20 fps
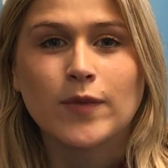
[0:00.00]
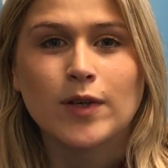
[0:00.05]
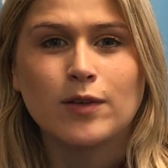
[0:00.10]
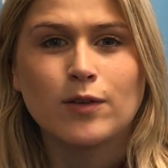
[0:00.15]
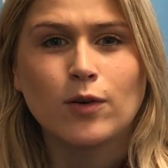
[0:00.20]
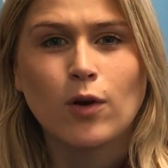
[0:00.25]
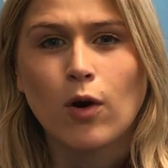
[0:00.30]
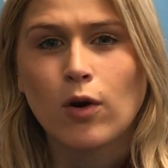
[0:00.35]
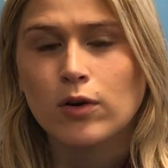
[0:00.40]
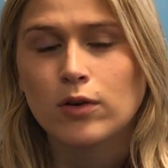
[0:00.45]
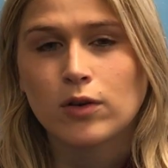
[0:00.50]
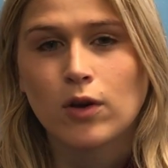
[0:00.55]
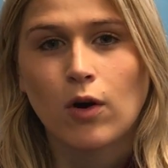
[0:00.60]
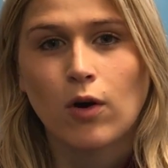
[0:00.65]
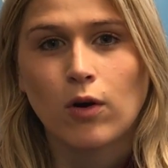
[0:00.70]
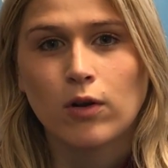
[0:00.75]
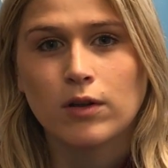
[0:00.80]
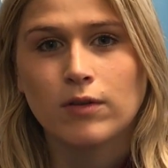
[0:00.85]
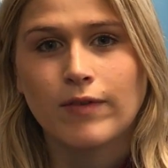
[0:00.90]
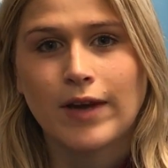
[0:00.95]
Not
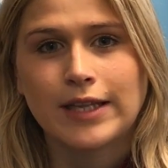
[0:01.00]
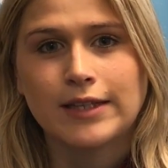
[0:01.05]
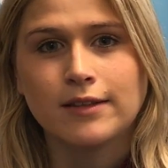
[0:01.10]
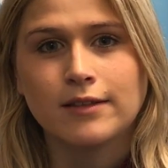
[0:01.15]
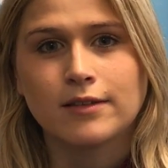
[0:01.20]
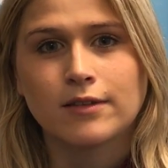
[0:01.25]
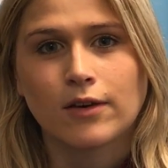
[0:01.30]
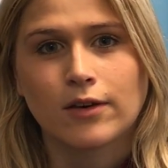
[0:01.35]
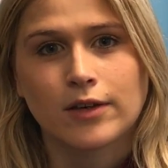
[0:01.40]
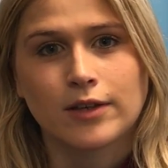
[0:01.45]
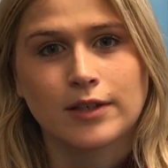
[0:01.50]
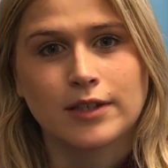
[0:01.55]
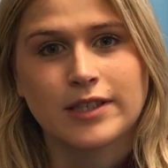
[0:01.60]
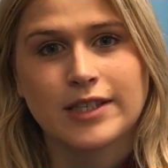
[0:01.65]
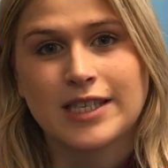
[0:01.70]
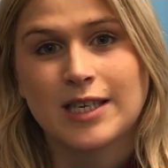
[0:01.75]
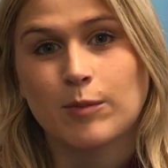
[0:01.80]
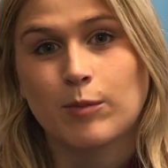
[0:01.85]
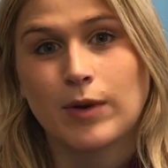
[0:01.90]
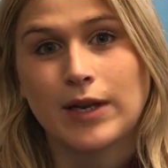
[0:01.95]
all events are going to
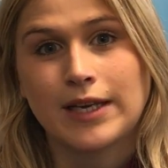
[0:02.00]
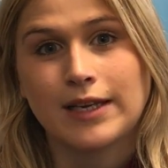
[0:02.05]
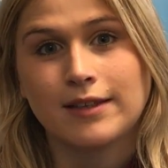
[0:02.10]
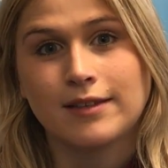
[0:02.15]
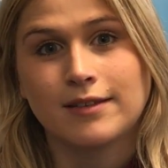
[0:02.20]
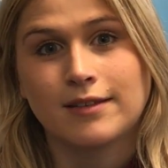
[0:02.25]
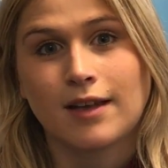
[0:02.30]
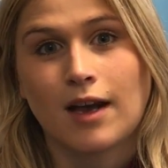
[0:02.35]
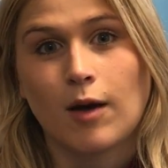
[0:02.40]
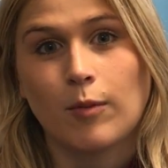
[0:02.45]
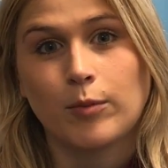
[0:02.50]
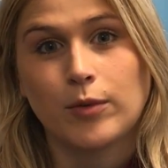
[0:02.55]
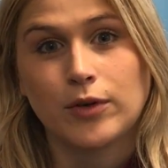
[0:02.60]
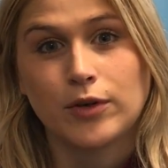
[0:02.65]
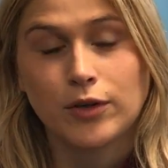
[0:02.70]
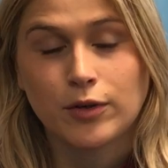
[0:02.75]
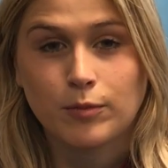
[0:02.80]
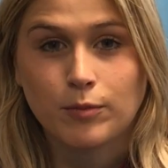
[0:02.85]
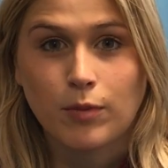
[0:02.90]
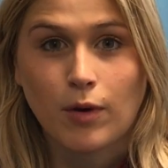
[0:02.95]
take place up at
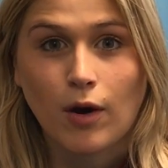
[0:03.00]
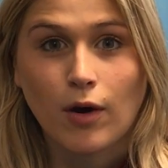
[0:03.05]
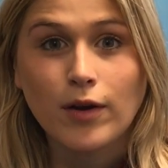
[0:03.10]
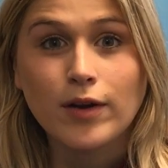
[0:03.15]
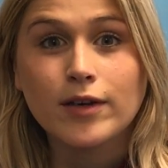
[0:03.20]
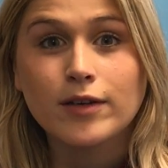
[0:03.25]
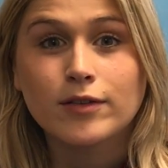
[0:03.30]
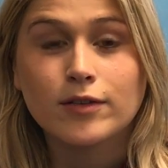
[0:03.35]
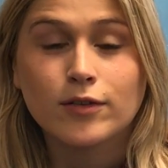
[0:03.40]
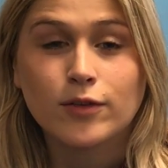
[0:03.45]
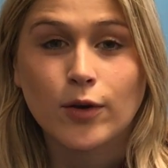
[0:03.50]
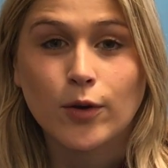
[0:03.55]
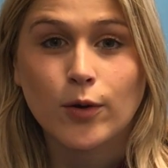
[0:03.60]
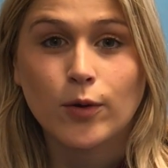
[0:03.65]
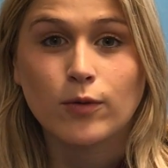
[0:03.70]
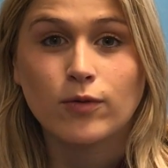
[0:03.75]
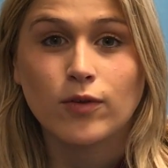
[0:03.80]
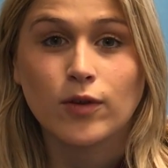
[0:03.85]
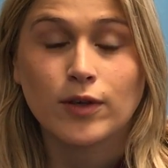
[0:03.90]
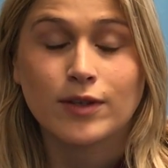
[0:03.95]
Newton Park.
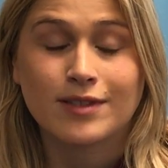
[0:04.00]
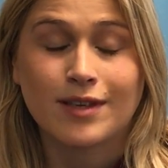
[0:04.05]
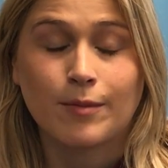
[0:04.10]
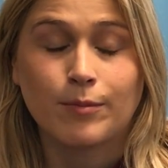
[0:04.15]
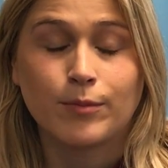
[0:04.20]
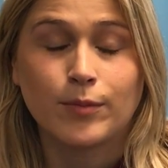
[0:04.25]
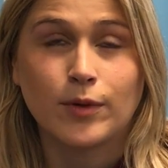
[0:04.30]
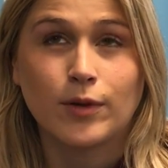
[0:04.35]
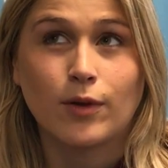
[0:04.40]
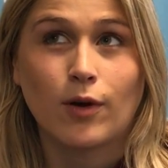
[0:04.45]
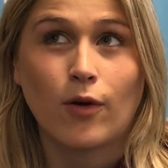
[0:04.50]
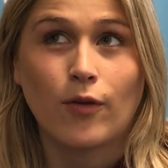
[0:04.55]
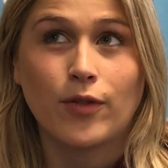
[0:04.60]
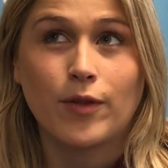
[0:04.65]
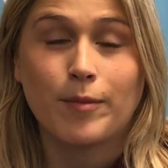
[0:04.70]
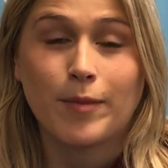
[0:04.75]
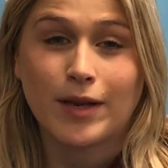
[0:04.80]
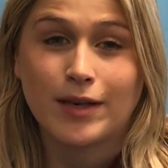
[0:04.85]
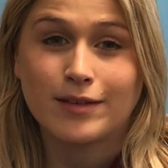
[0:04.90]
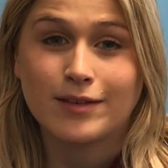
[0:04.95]
So for example, on
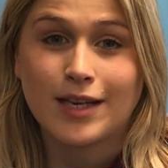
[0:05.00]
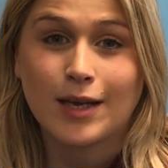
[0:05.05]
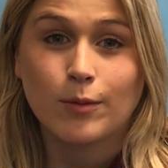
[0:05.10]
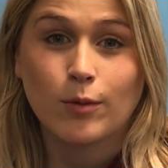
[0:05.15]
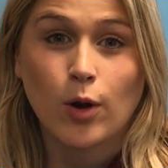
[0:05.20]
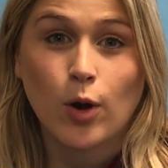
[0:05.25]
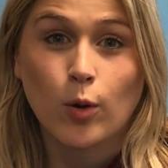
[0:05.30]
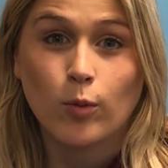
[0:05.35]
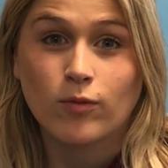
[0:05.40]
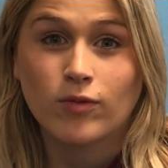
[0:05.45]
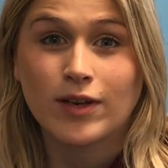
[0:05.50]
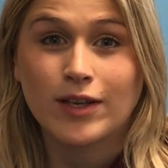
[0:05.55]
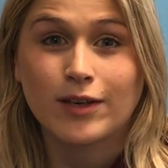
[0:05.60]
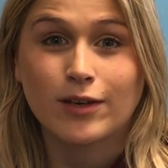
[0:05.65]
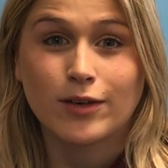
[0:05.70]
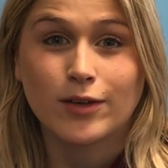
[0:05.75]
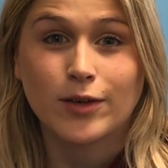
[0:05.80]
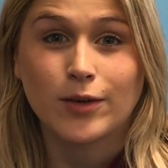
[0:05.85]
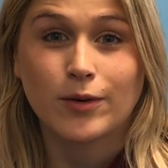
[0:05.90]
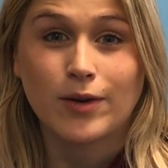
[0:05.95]
the Monday we're hopefully
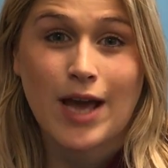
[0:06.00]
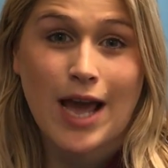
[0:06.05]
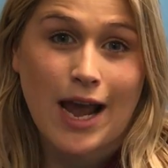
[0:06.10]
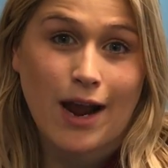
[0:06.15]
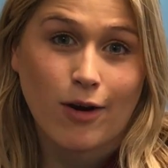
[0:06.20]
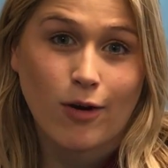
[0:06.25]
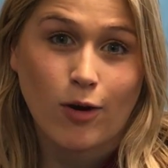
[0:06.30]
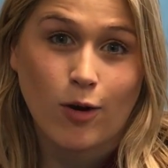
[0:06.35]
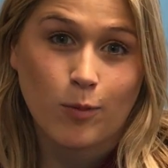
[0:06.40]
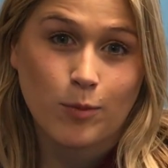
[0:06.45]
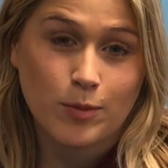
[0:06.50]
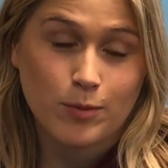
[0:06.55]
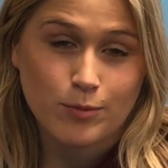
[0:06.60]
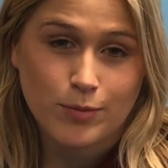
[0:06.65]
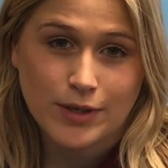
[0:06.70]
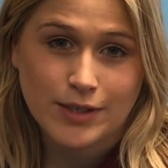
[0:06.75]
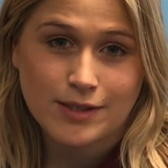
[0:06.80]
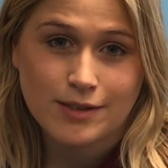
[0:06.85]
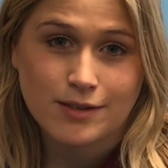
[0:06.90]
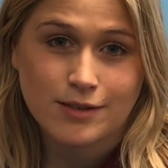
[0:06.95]
going to go to Air Hop in
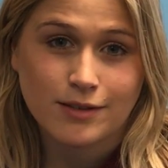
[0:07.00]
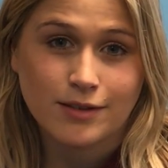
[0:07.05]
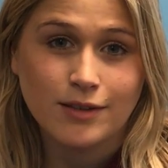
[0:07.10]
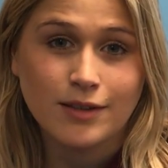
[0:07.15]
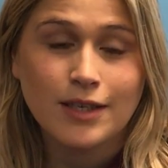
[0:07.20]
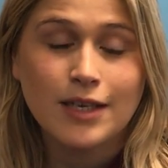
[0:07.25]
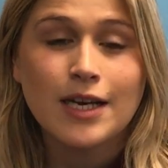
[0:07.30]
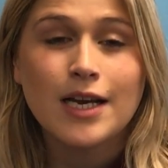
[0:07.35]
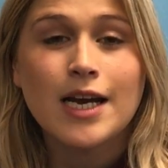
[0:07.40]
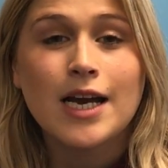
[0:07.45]
Bristol.